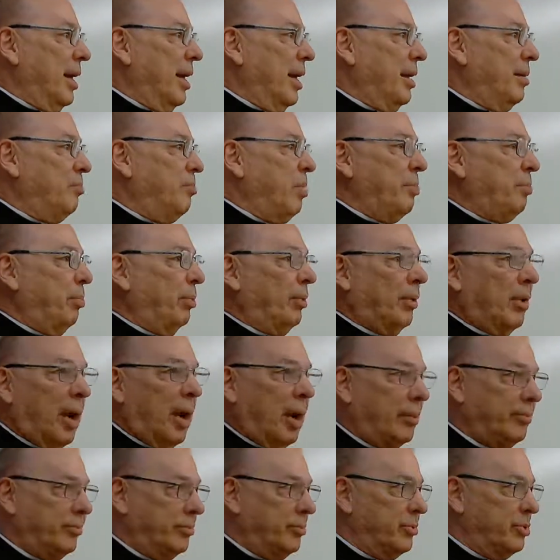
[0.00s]
and people
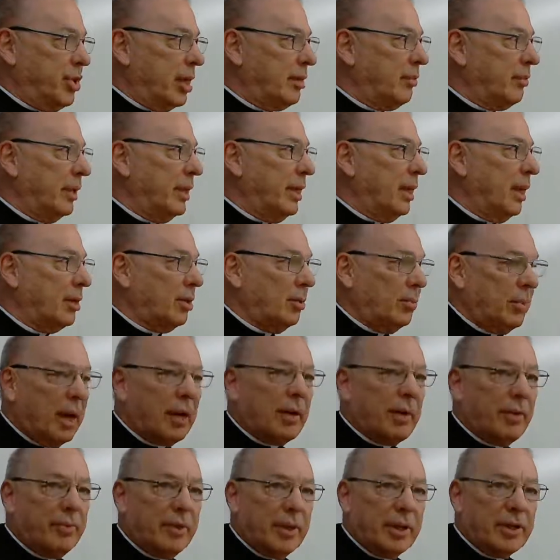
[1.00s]
are generally
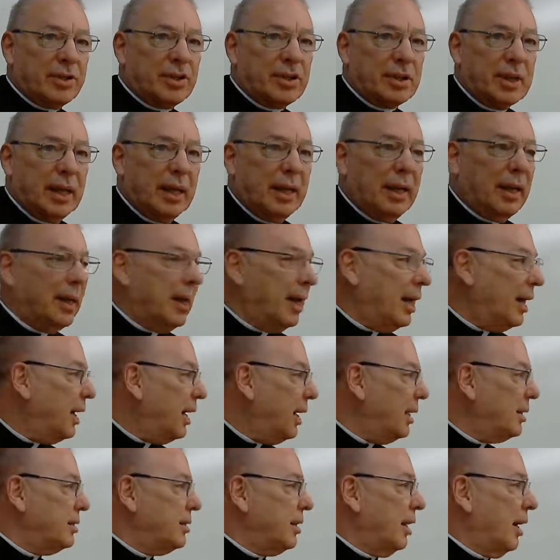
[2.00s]
unaware of this.
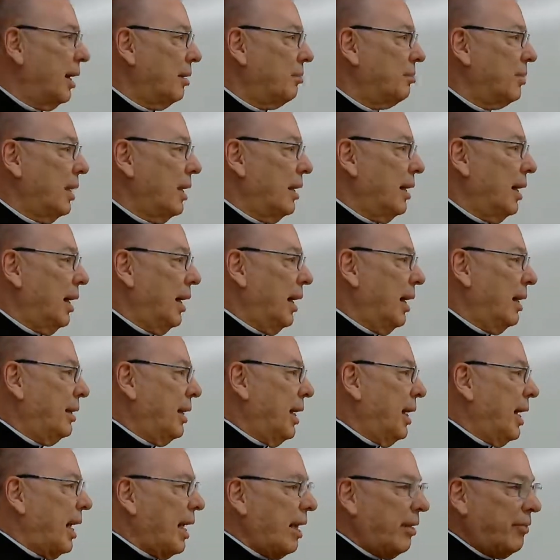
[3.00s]
And
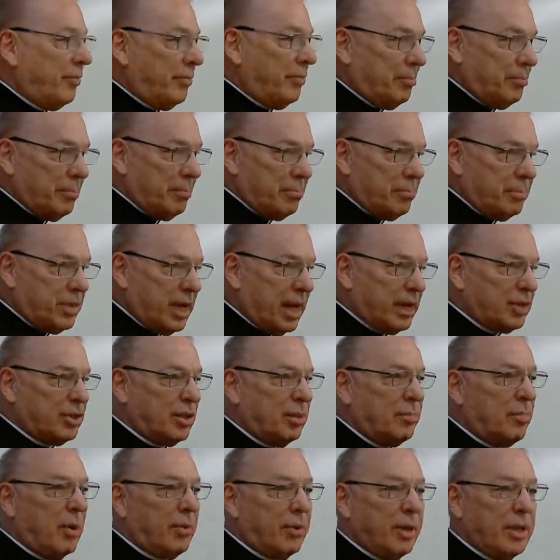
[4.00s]
they have
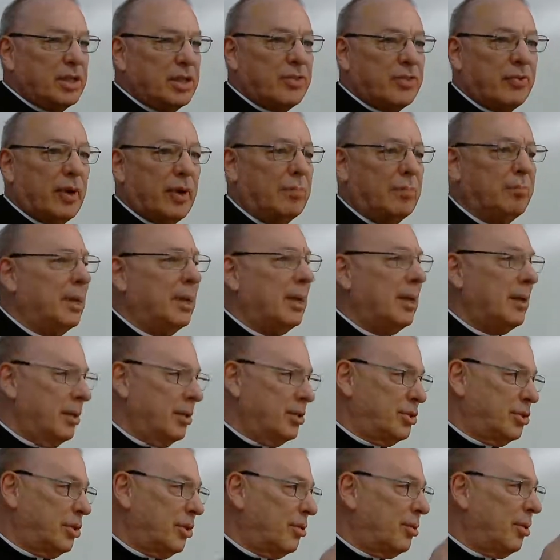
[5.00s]
testimonies from
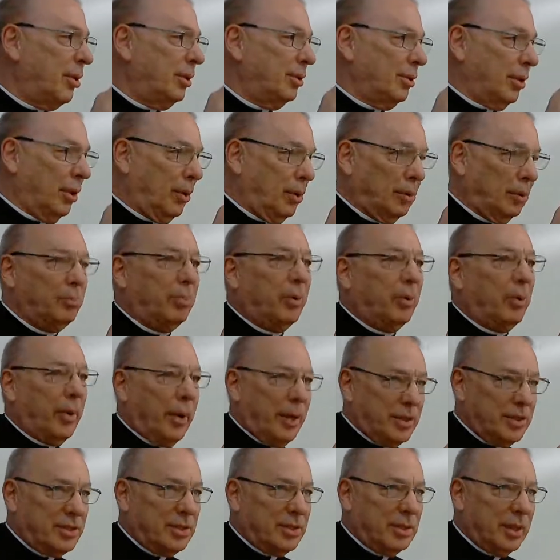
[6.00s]
the so-called old
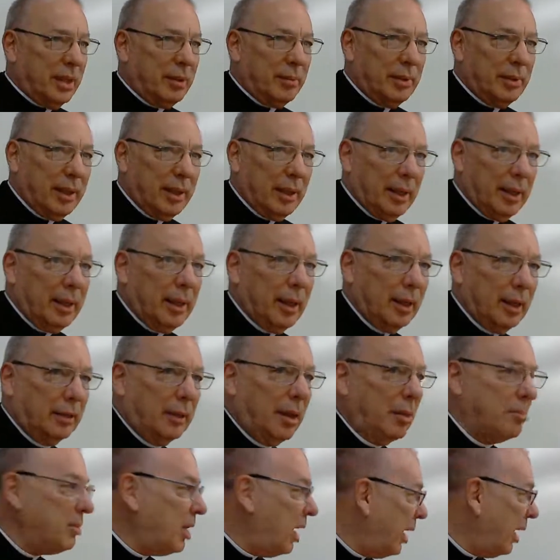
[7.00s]
boys, the
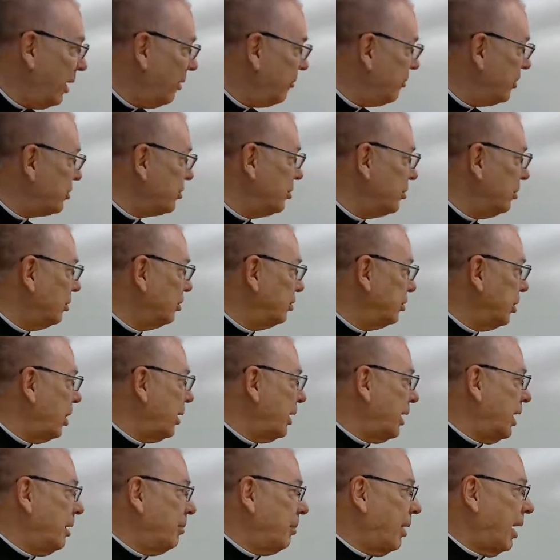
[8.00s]
alumni of the school,
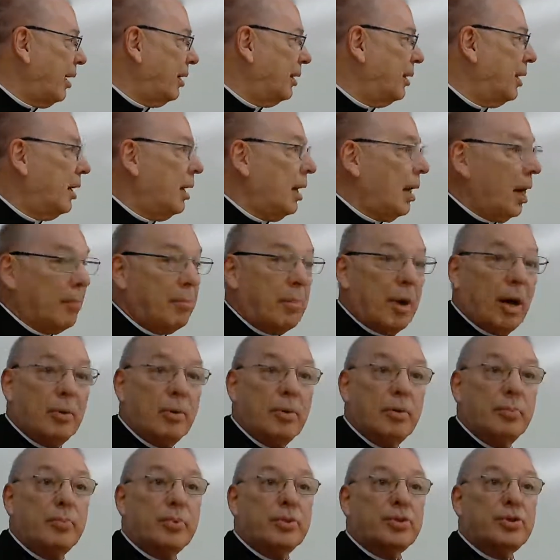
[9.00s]
talking about, among
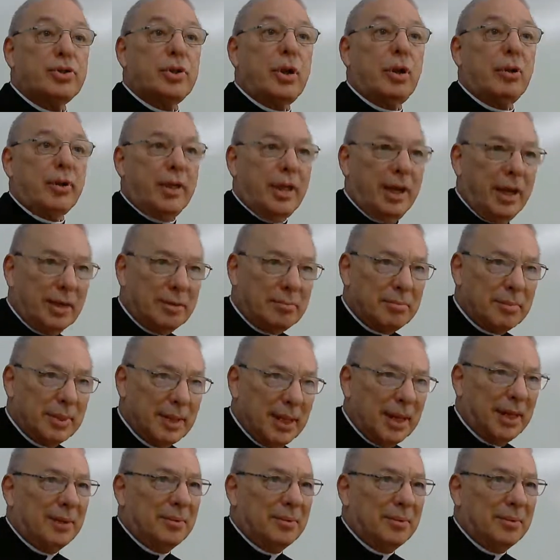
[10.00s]
whom was Tolkien,